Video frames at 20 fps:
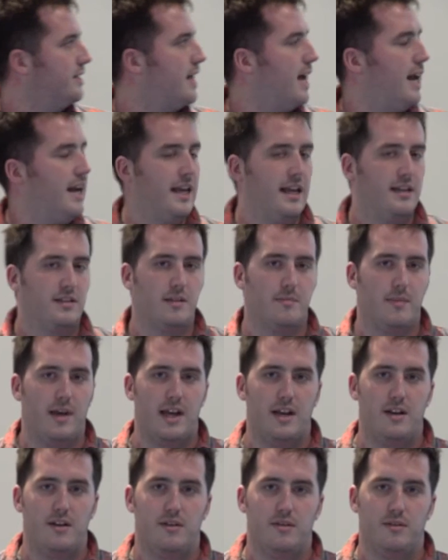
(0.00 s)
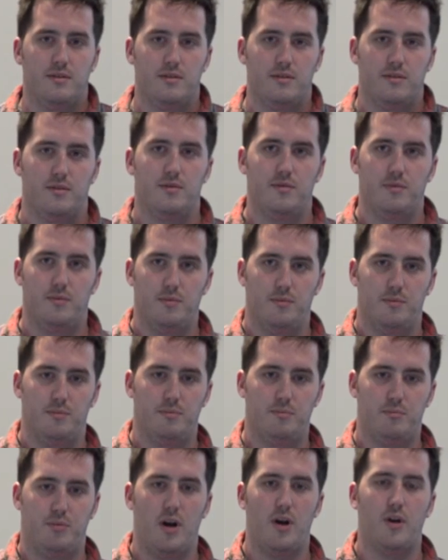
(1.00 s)
exactly as the main
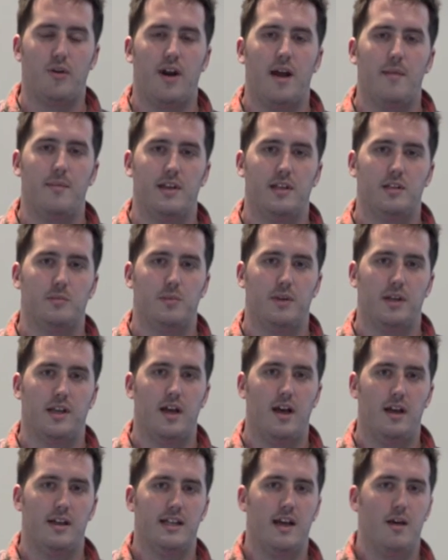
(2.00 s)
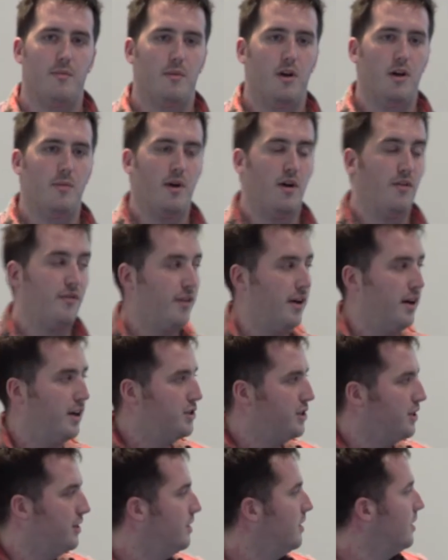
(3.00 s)
program is, but a cut down mobile
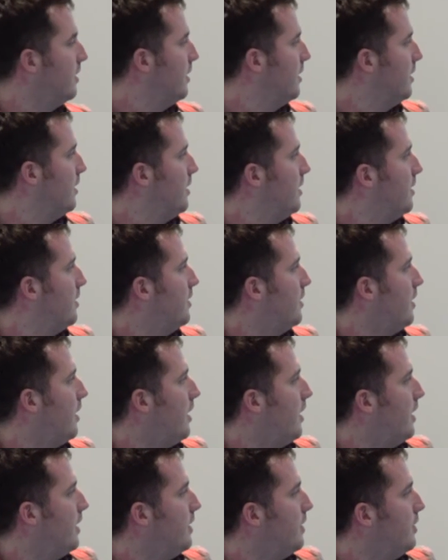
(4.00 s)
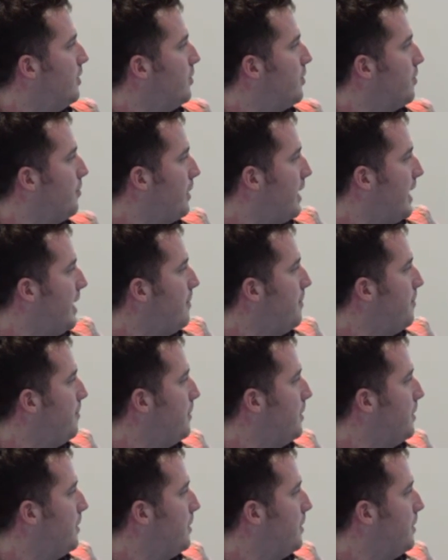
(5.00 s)
version. You can play.